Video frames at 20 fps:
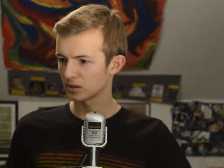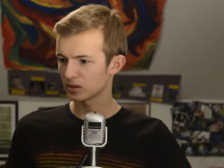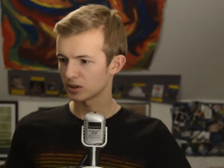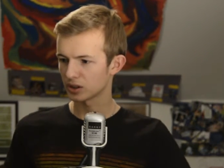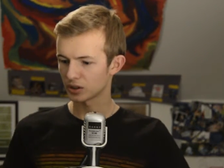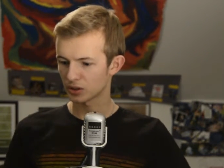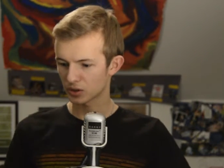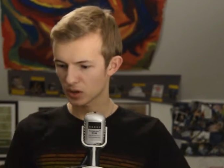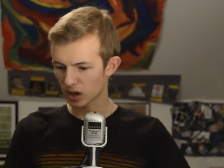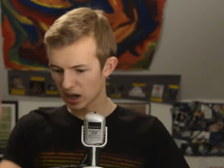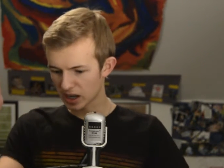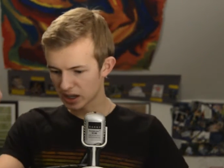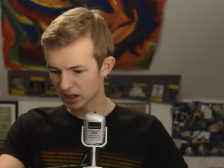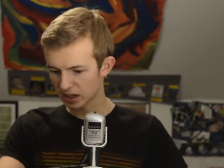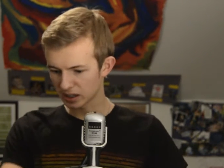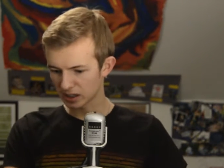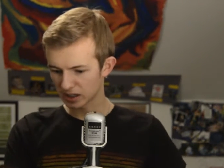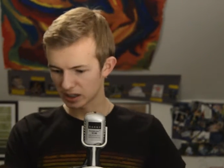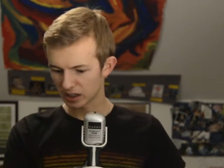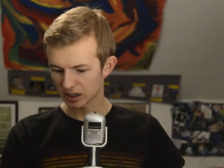to try
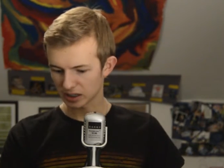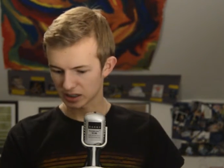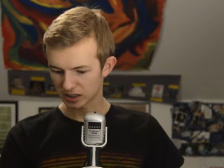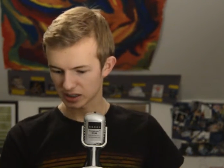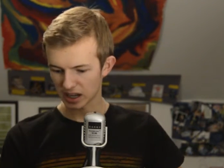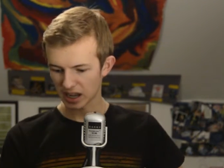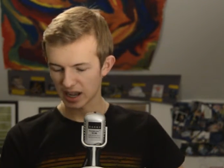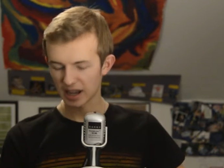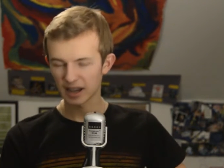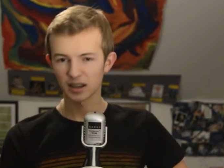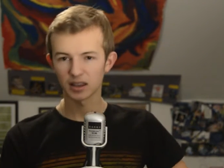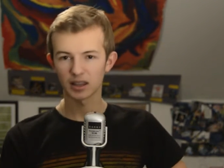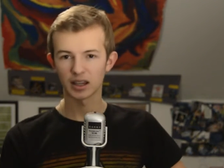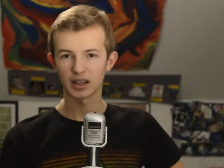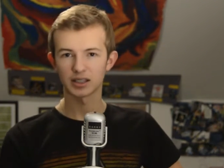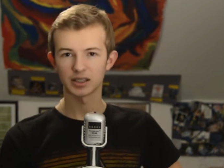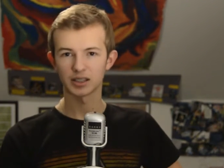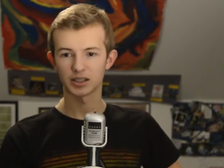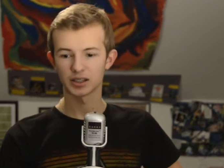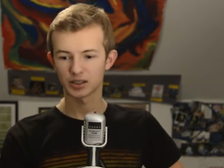and get us to
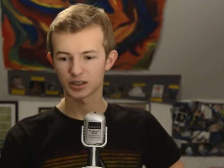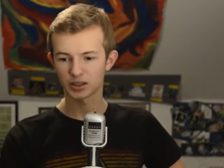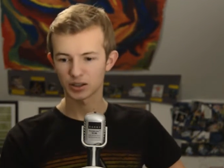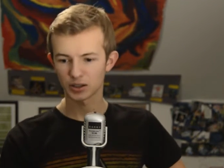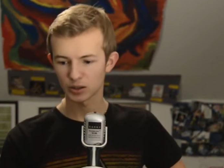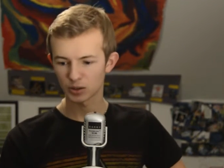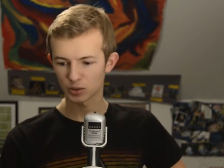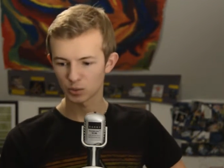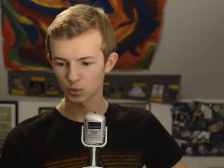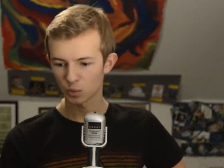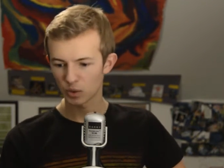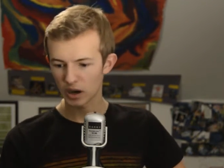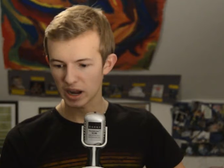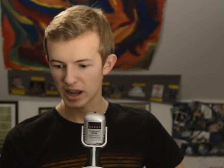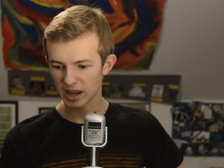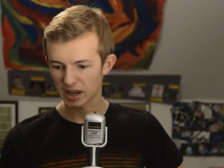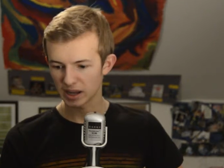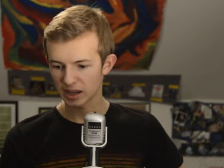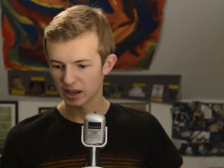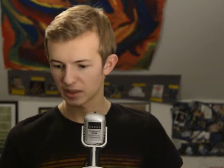analyze it a certain
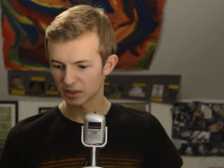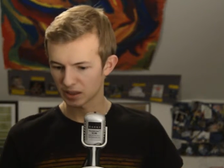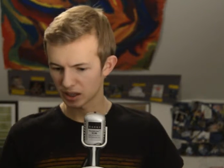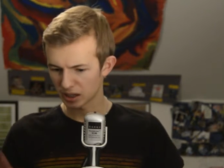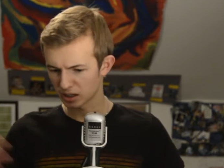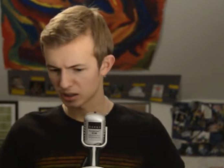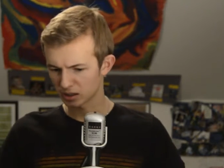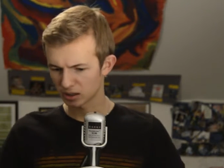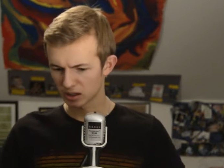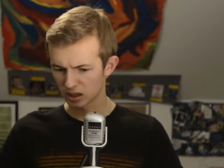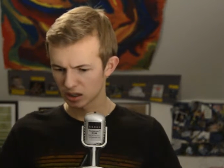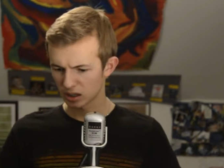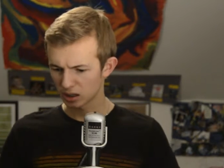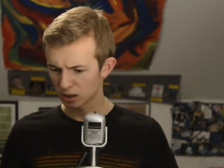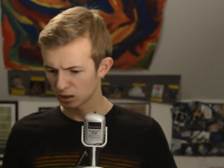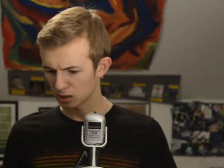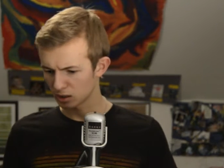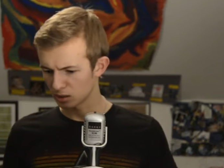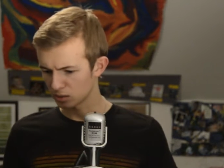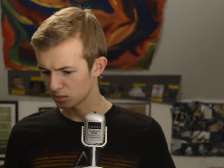way and then
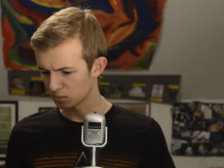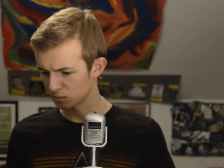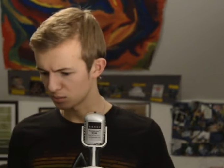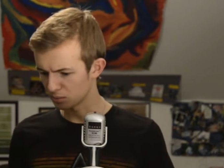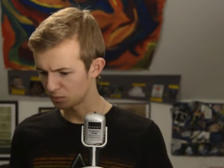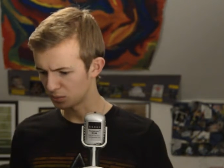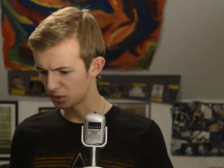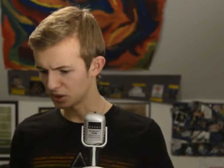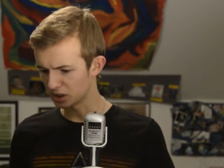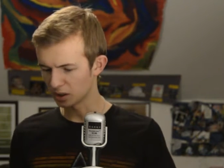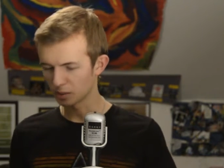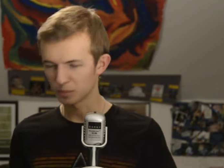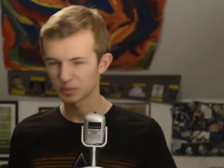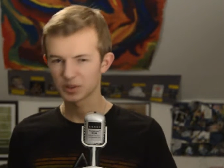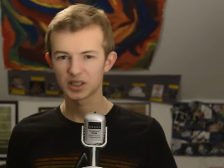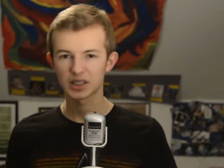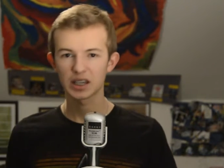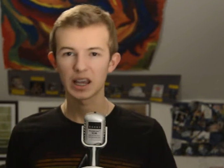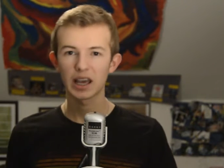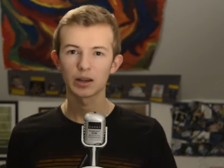be
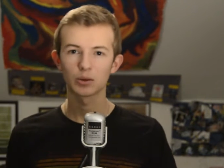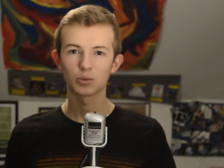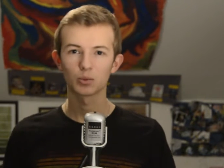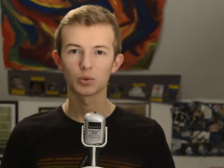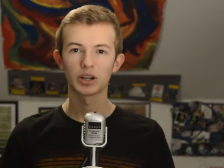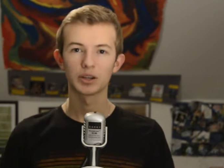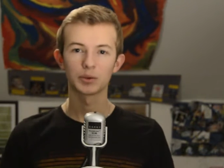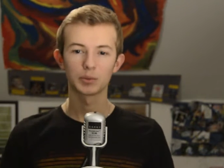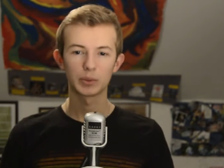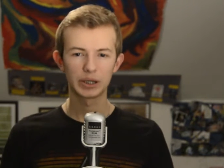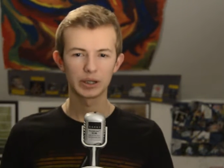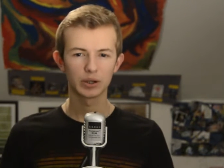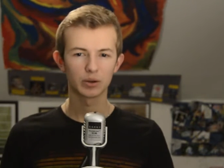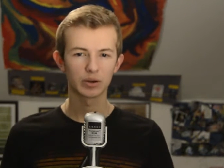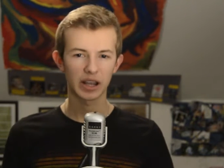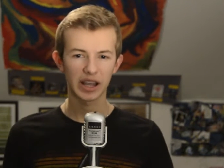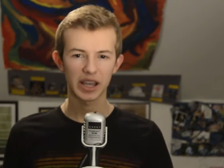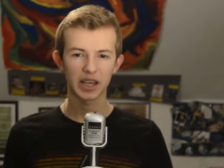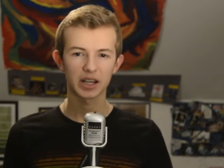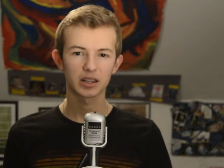upset when we
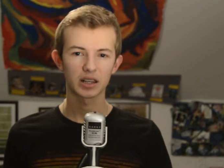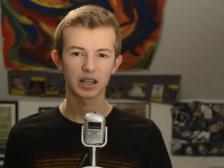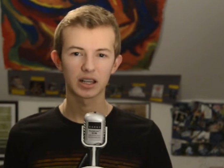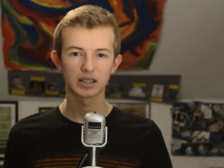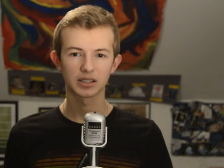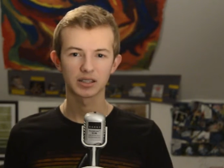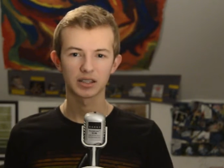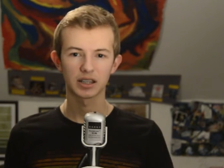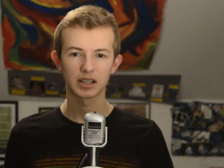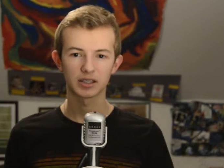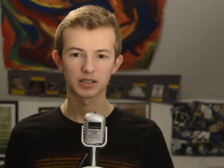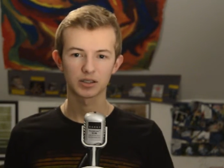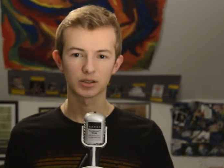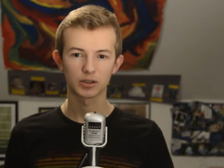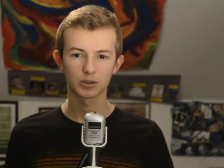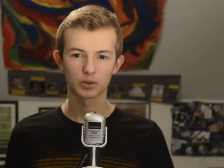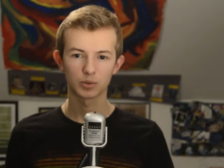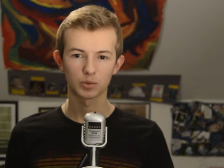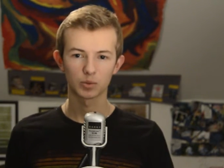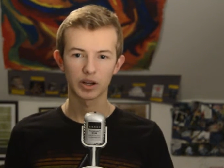don't analyze it that
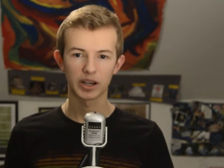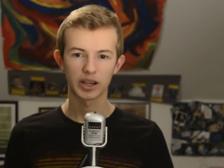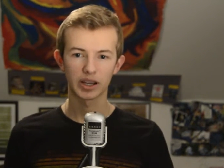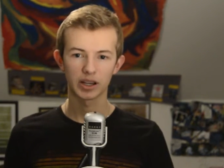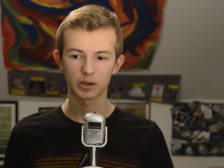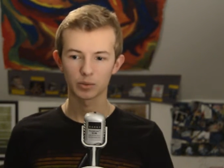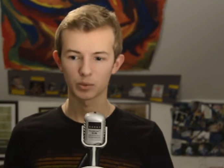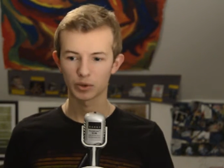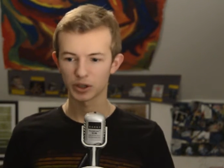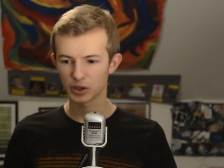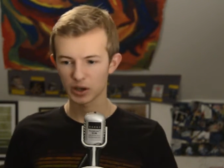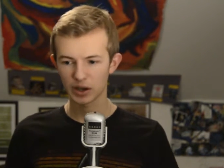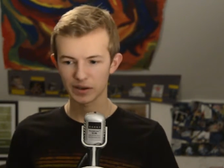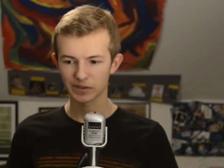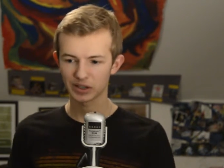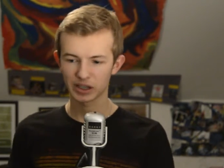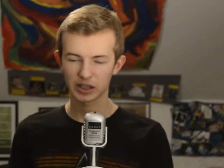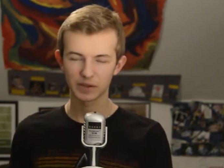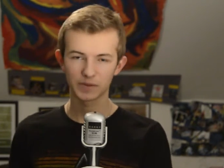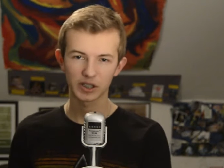certain way, when you
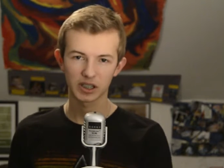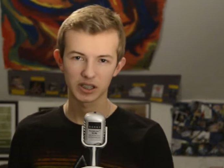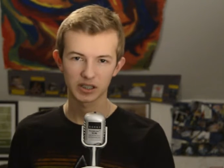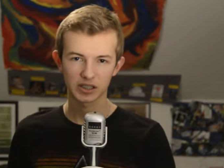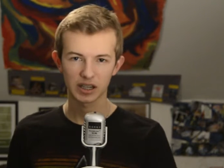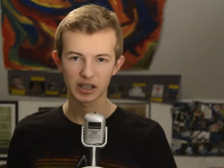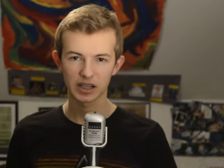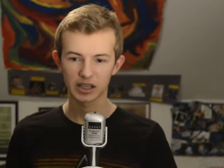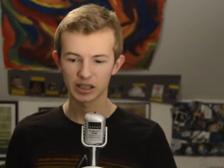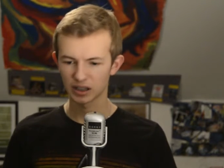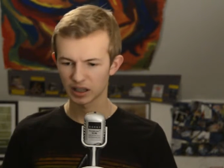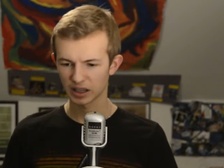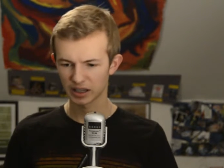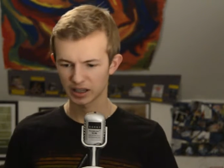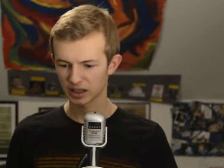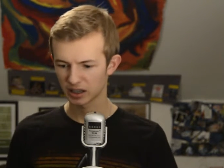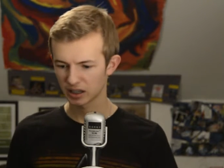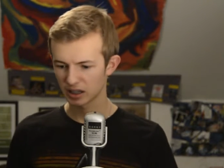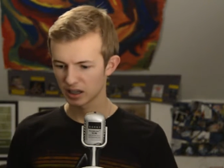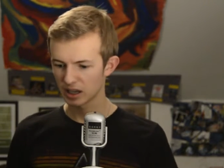haven't given us any
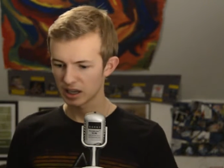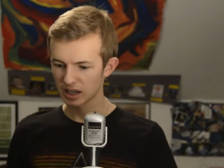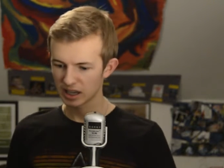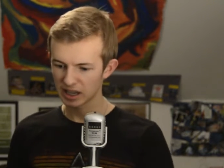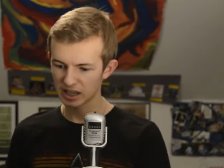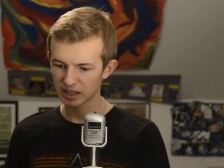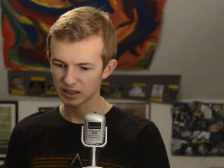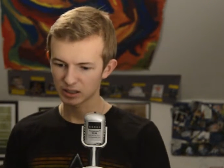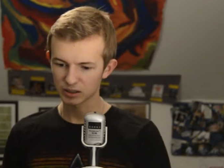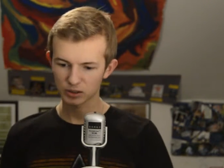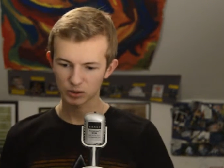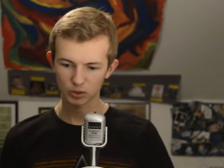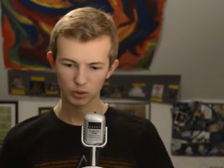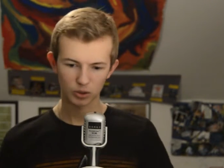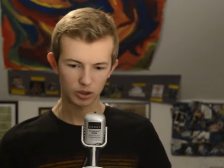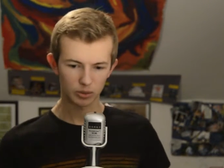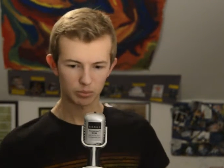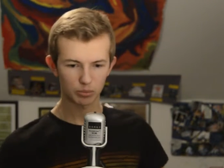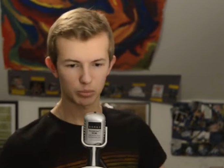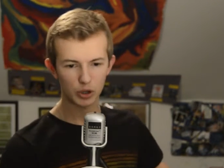like hints
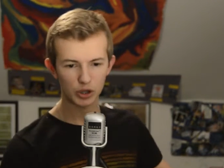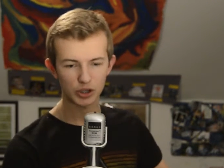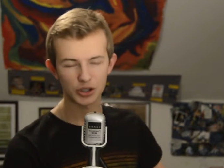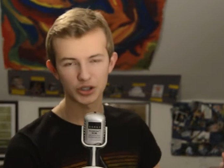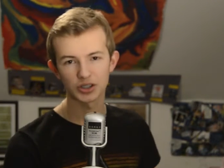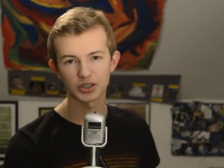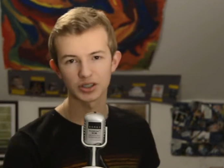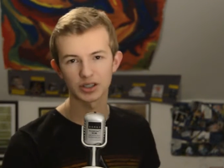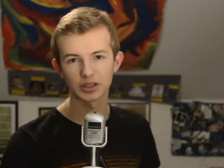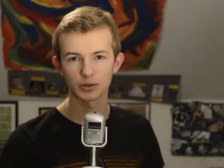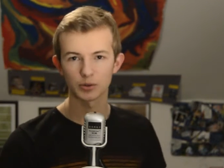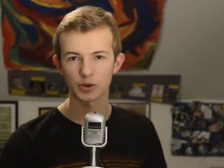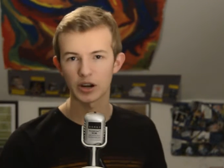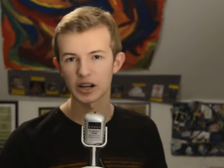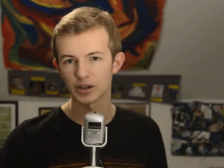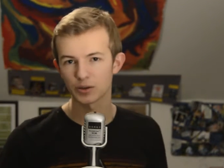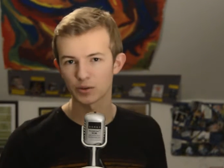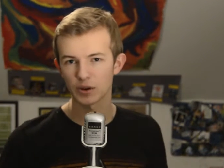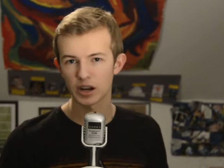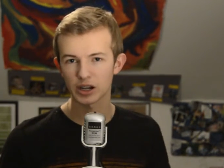or pushes in the
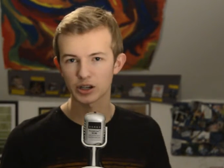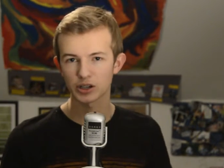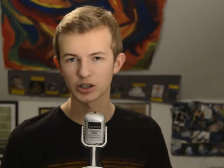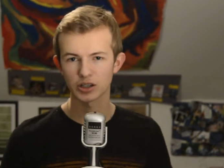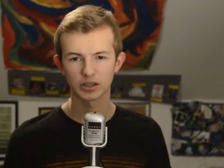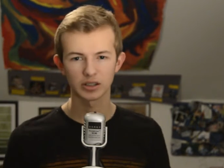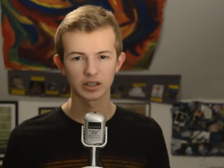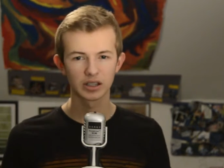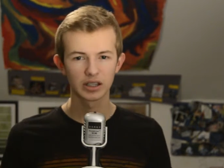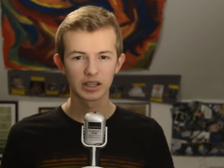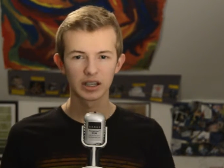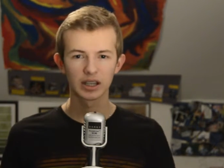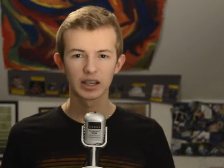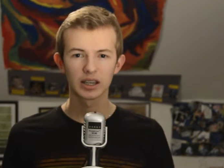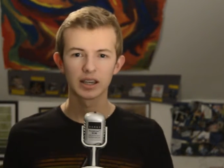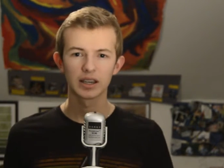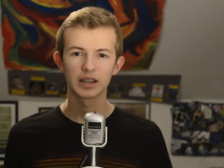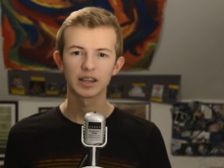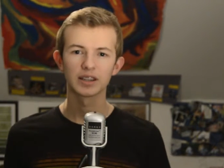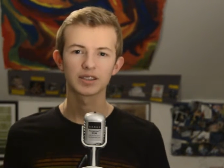right direction,
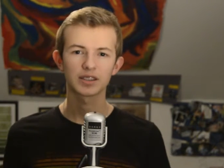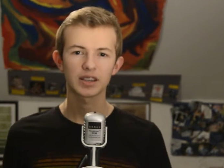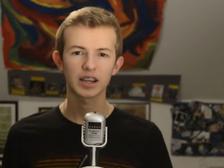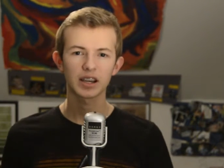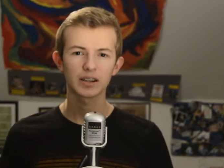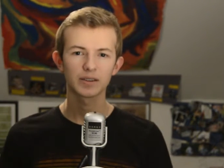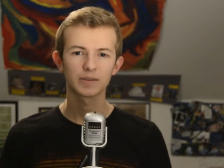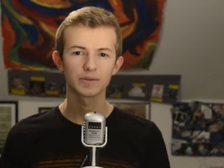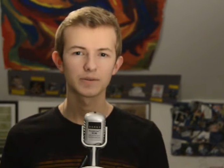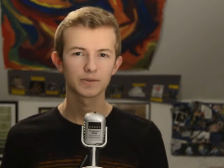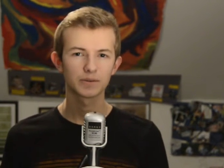it's kind of